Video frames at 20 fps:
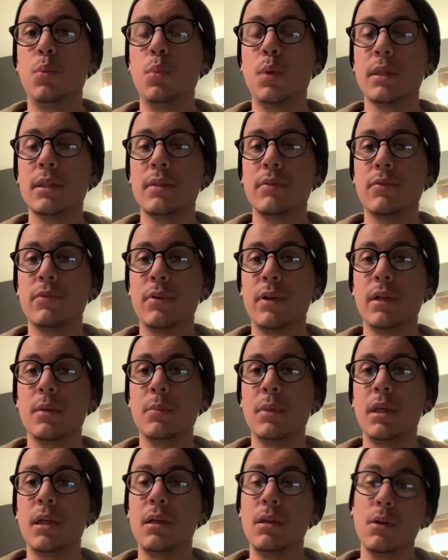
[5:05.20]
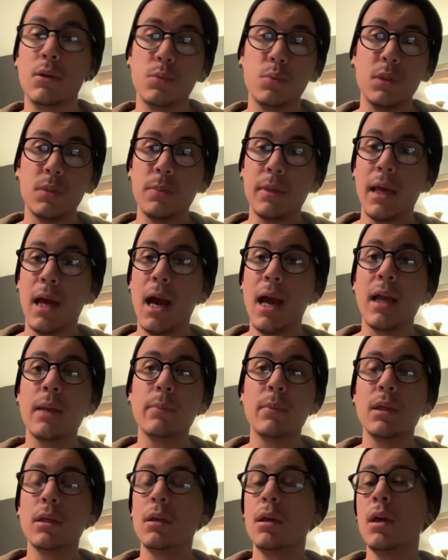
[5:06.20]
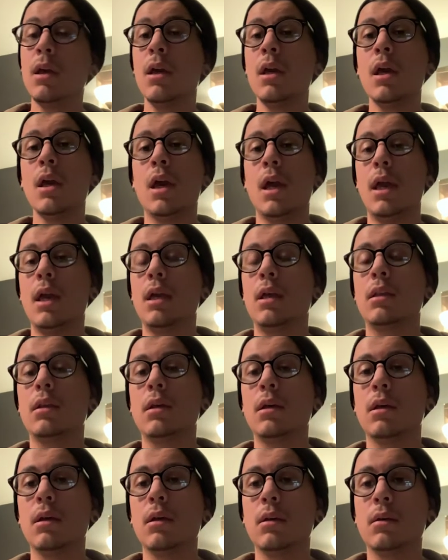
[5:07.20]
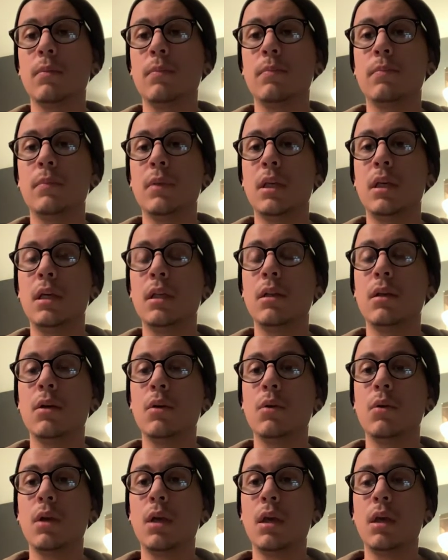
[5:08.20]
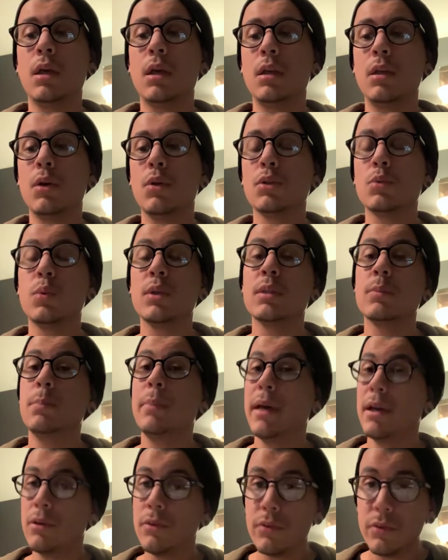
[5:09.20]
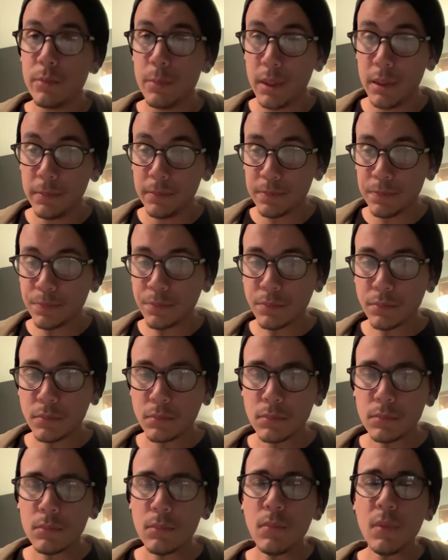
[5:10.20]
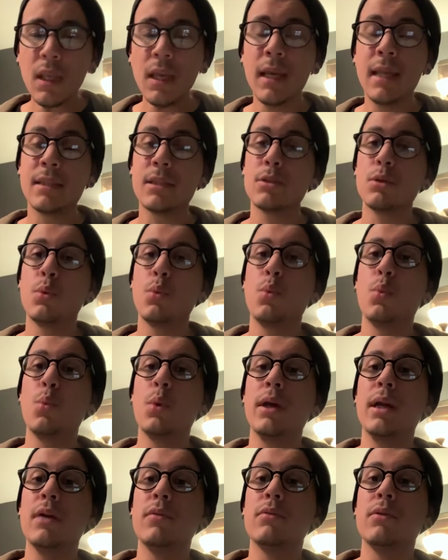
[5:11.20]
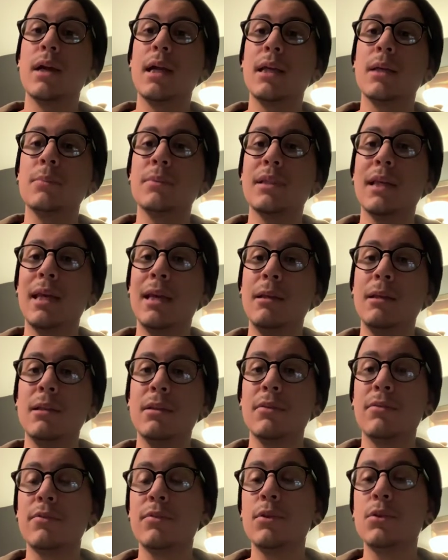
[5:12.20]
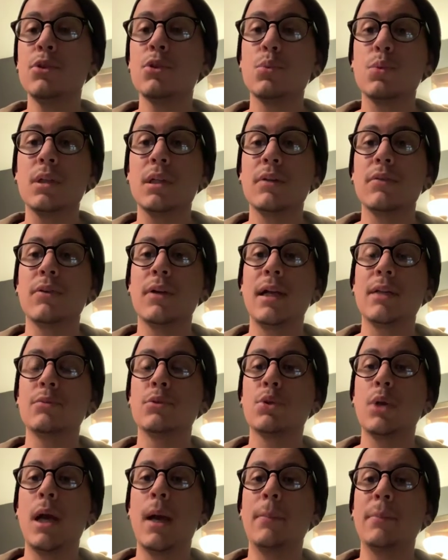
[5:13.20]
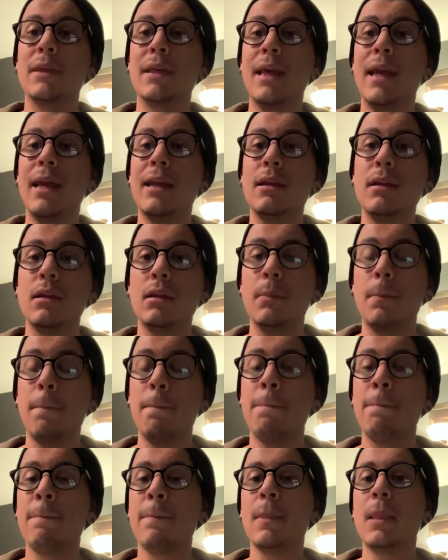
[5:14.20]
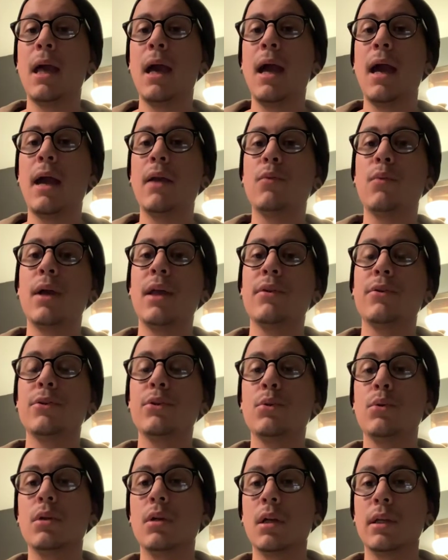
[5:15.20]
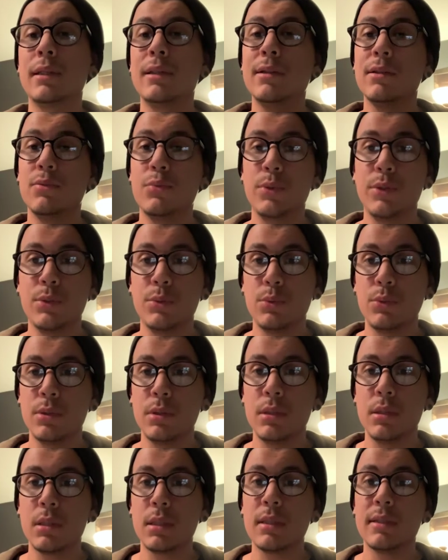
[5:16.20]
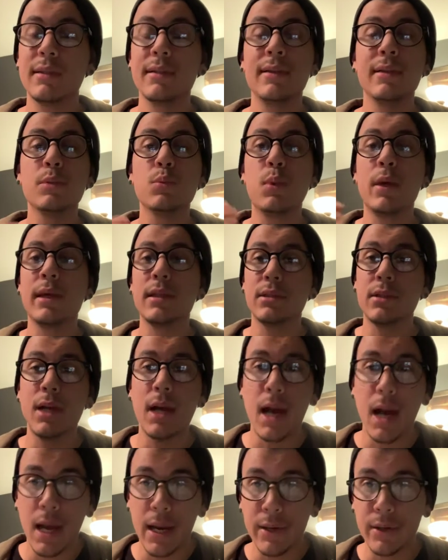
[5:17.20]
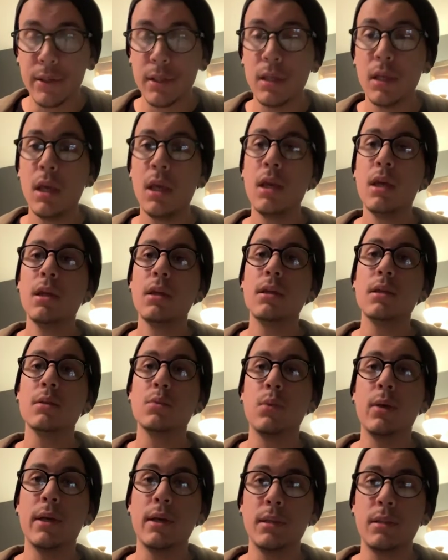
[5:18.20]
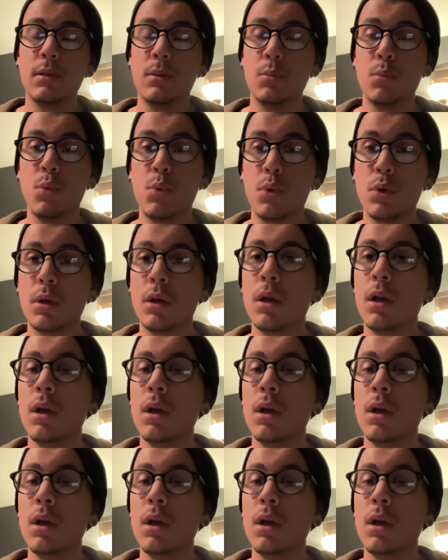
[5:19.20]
in front of me. He knows what's behind me, and he knows what's better for me. And so whatever I obtain in the future, whatever I'm gaining, I'd rather do it on his resources, because his ways are higher. His ways are more